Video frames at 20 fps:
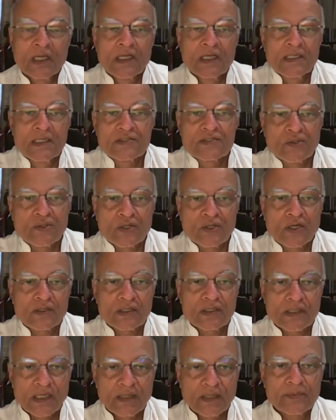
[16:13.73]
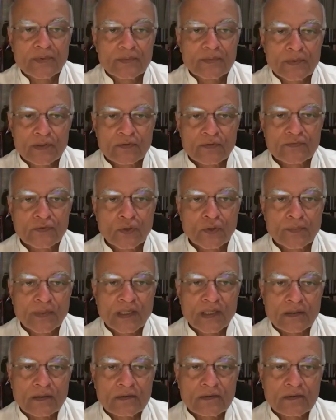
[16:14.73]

is no longer capable of coping.